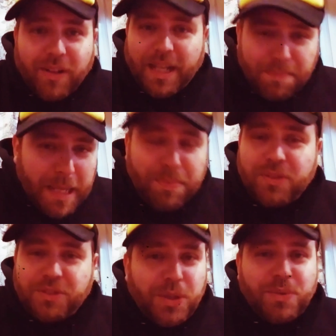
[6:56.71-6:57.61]
Like,
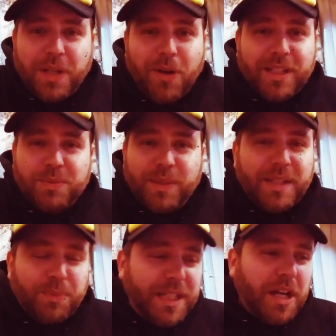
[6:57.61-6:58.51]
people do notice.
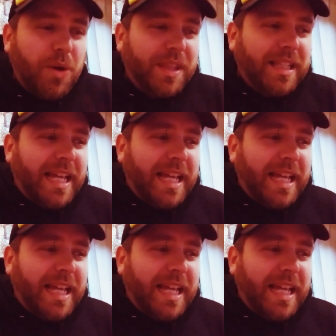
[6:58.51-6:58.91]
We know that,